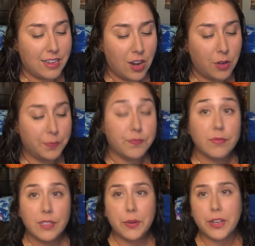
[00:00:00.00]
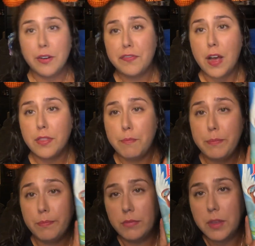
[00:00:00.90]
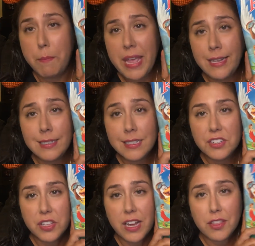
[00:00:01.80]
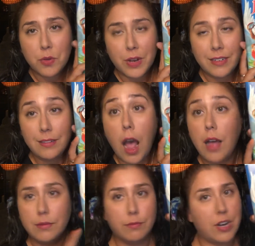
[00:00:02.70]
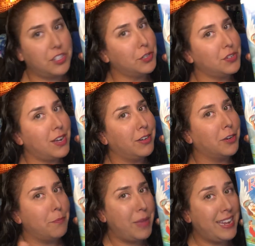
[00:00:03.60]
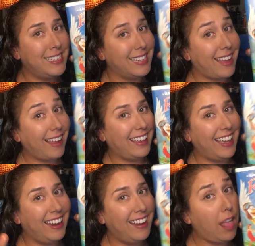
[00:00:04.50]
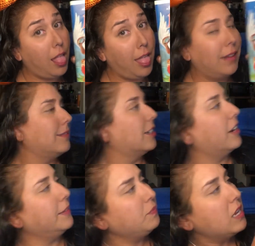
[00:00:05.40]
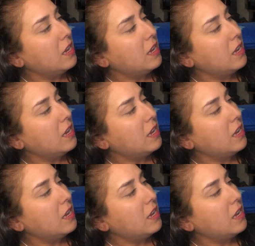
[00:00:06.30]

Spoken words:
Oh, here we go. Found the mate to the other one. Ah, Rescuers Down Under. Mate. Get it? All right.